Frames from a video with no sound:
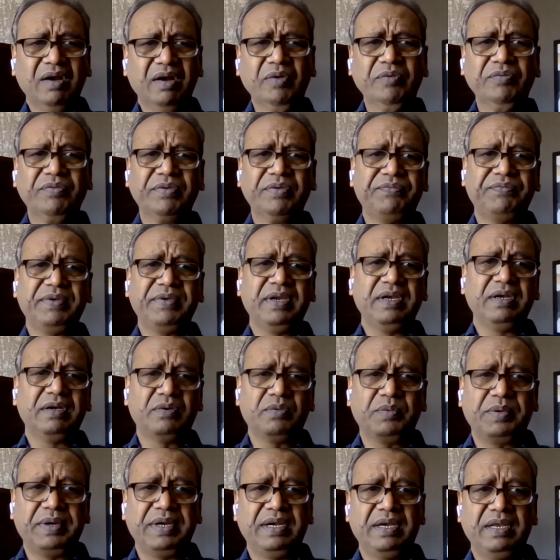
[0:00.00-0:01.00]
I don't know
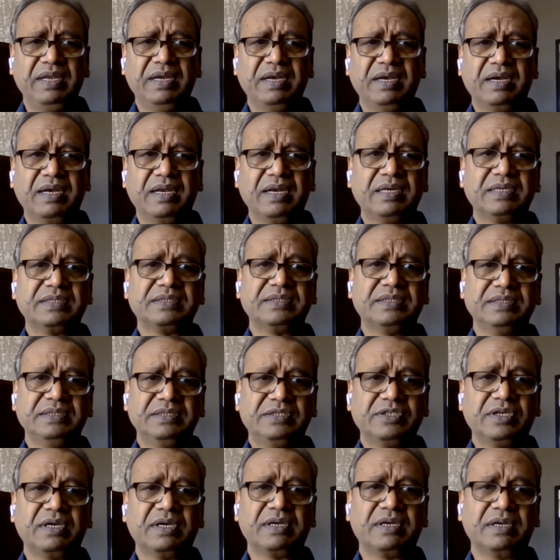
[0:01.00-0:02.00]
15, 20 adults
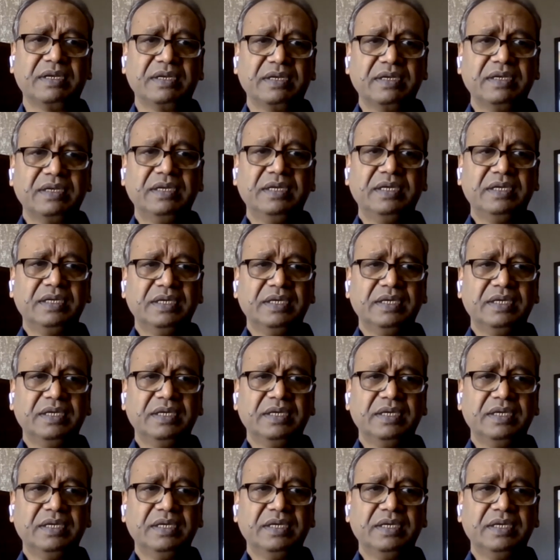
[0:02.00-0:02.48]
and children.